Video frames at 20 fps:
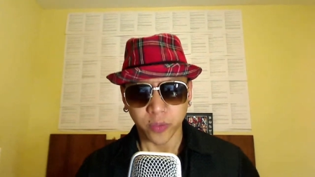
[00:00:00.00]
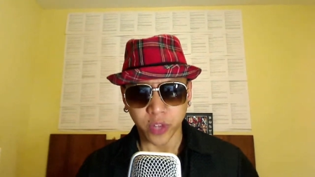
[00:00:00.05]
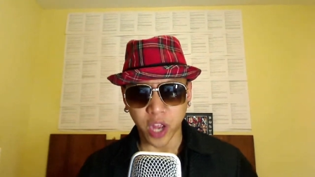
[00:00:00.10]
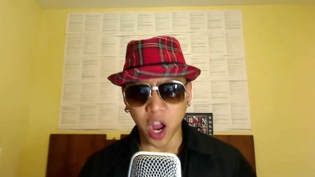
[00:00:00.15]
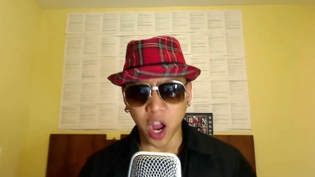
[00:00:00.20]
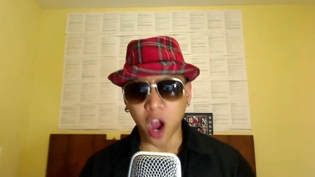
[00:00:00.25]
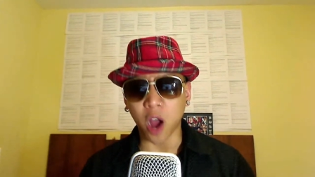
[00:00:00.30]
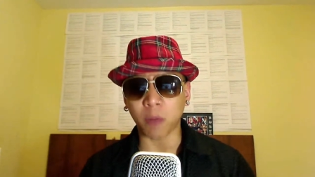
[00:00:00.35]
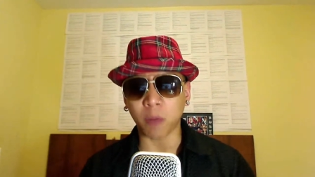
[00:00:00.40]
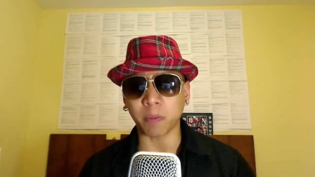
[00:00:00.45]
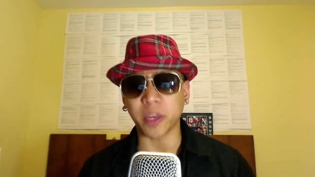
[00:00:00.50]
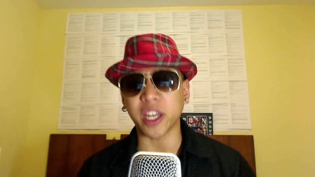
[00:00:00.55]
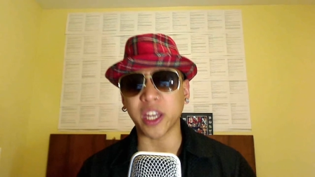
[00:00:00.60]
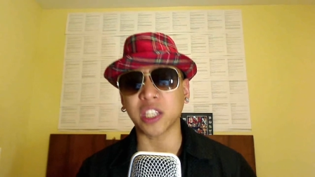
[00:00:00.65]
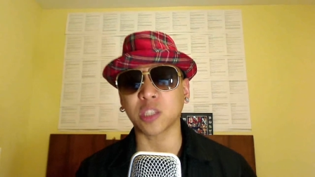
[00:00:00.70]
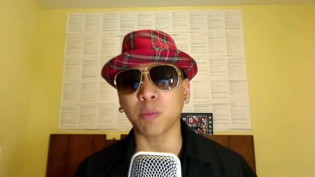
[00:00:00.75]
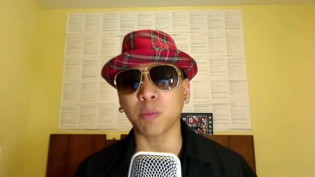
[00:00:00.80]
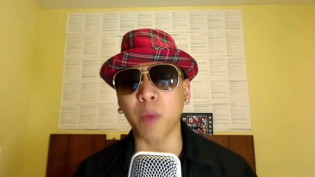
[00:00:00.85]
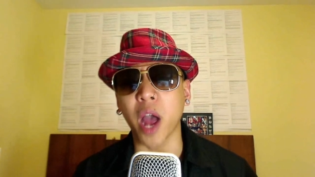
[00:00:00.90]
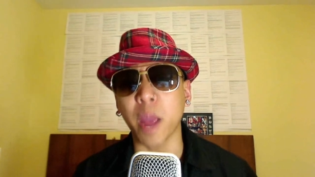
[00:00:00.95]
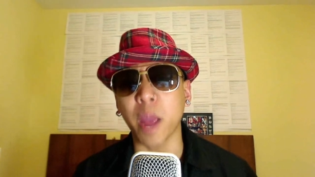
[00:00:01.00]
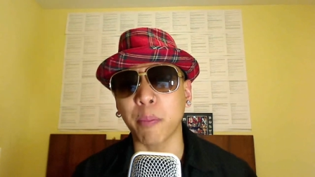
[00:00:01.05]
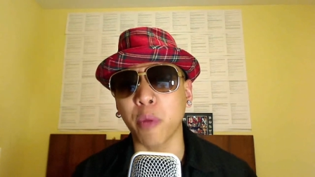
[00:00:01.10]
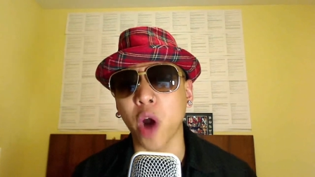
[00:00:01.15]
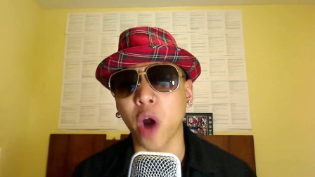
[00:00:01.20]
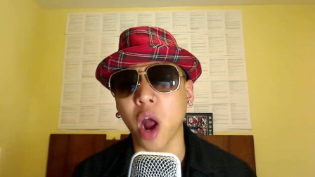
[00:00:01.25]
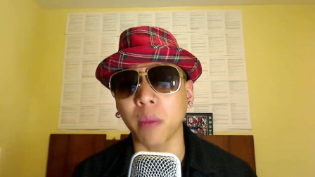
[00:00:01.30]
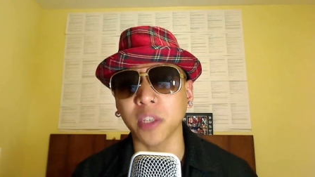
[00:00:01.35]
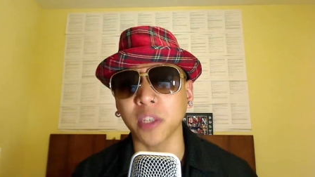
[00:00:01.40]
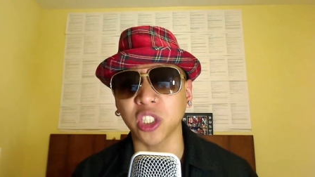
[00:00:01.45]
um, it's my
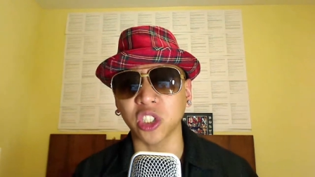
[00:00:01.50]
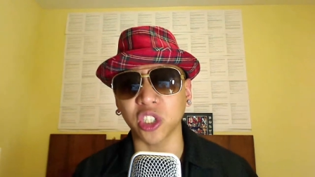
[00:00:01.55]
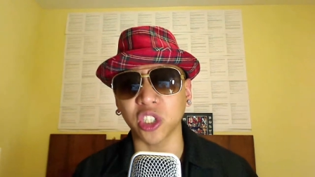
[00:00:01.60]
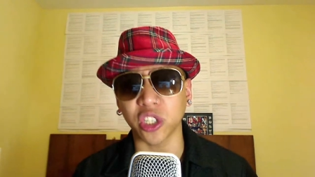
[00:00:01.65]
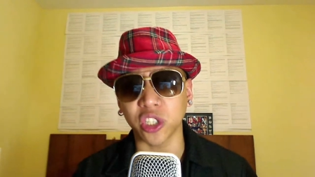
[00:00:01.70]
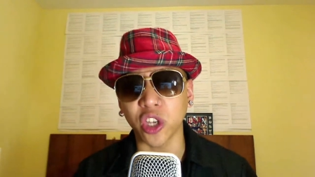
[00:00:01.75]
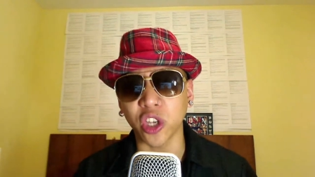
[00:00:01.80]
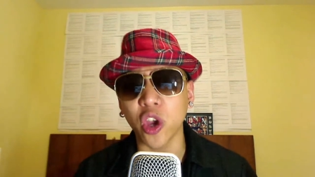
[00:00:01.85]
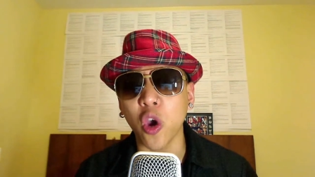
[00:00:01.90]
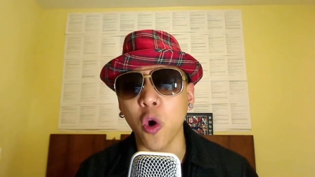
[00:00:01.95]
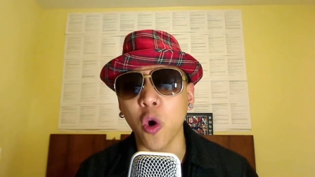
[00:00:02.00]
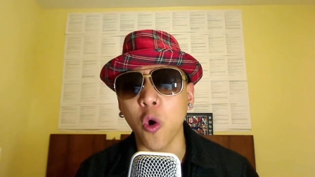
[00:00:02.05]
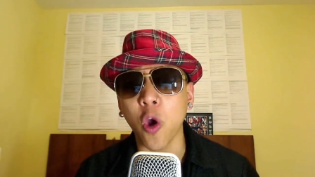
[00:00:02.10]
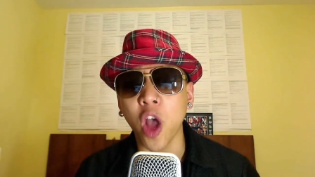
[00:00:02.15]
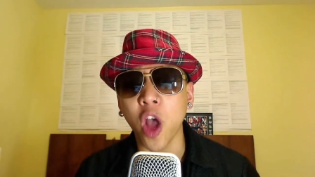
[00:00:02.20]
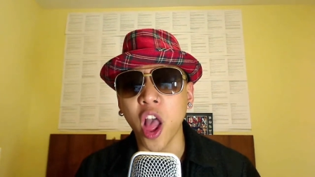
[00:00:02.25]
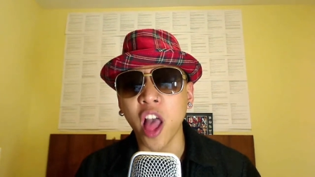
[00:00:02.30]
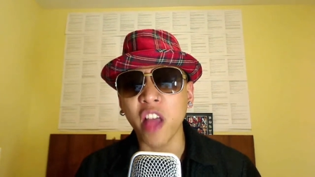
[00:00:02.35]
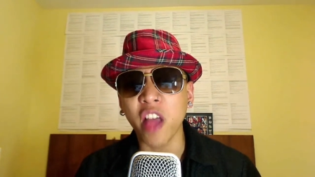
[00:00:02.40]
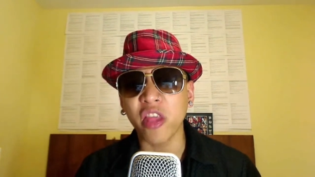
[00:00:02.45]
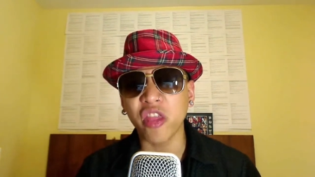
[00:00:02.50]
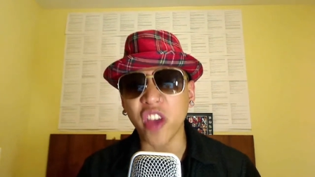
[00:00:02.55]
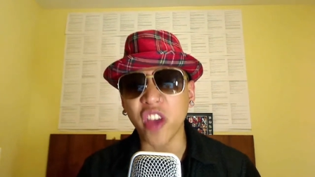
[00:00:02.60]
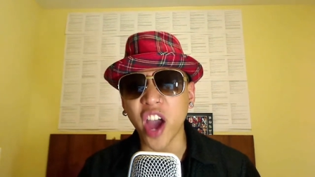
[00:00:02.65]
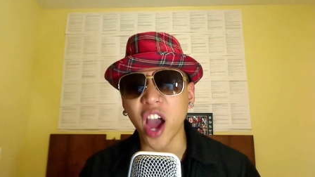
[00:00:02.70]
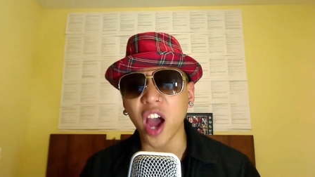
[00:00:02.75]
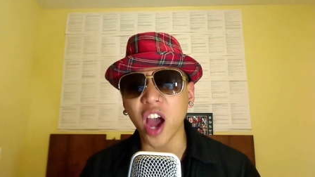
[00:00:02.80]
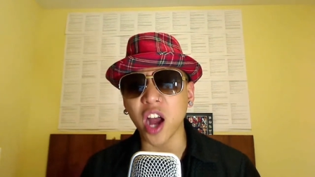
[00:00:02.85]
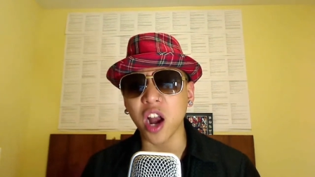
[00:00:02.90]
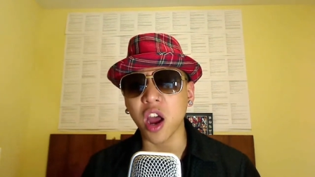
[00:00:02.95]
promise to you
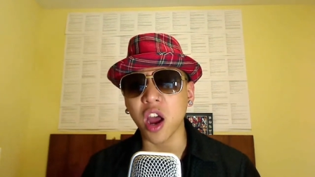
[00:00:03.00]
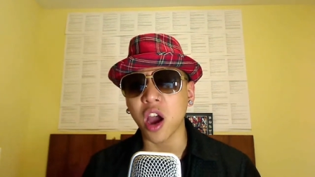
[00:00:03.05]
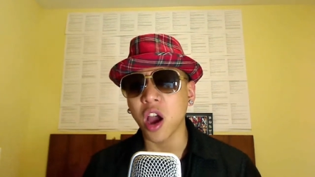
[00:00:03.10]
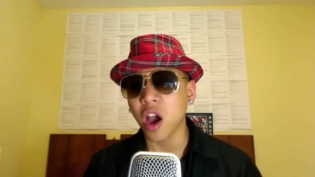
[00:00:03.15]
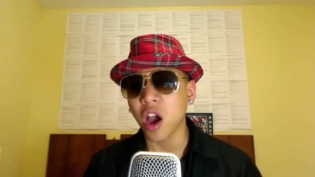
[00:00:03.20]
that